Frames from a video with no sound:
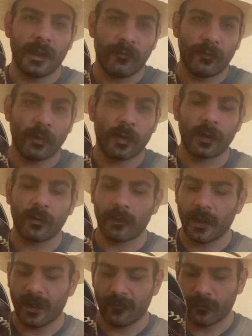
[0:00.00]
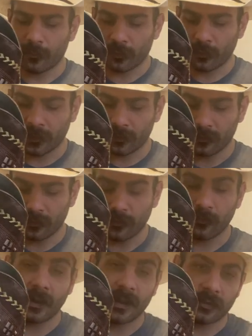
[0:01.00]
if you are gonna have a print,
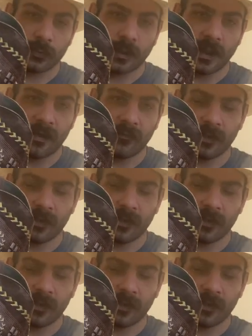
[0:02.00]
might as well have